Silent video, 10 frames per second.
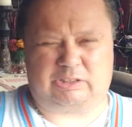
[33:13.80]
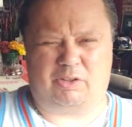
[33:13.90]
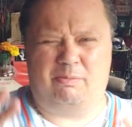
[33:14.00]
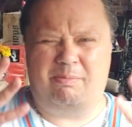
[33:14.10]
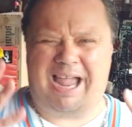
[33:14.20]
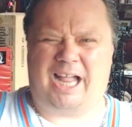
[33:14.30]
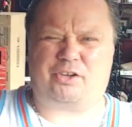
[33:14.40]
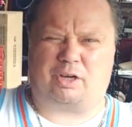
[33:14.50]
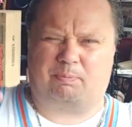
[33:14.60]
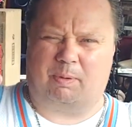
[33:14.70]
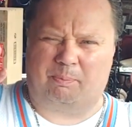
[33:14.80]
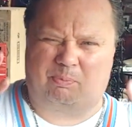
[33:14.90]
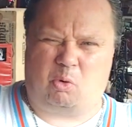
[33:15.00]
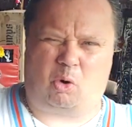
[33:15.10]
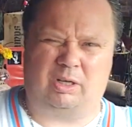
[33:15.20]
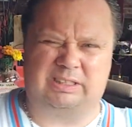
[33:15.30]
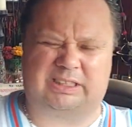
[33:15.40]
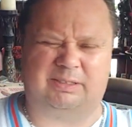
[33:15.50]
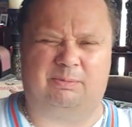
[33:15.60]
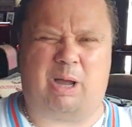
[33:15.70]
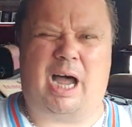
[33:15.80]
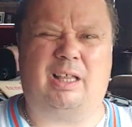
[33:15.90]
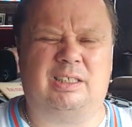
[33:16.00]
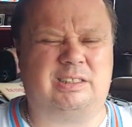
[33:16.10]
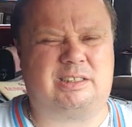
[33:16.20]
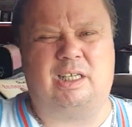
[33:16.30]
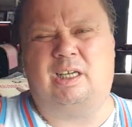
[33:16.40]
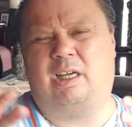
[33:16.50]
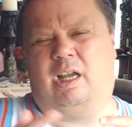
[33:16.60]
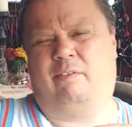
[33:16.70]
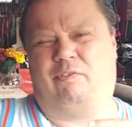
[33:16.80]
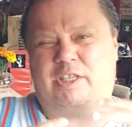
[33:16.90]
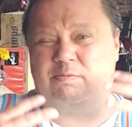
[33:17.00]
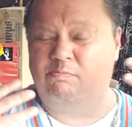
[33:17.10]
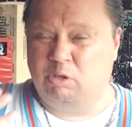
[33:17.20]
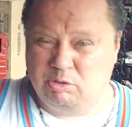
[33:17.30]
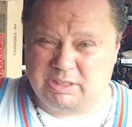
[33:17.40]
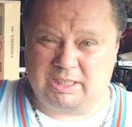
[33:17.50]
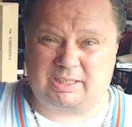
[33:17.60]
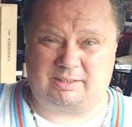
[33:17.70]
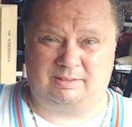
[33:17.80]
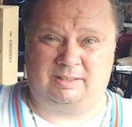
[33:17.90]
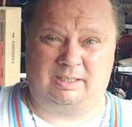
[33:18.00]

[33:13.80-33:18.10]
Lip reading: And so the magic, importance, and balance of this music